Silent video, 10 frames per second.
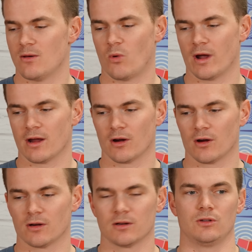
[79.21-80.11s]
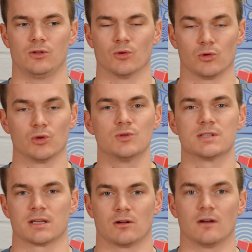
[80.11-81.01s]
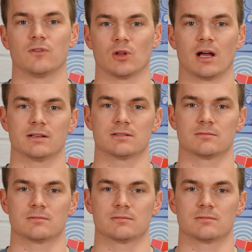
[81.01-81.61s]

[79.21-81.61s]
where you're losing an awful lot.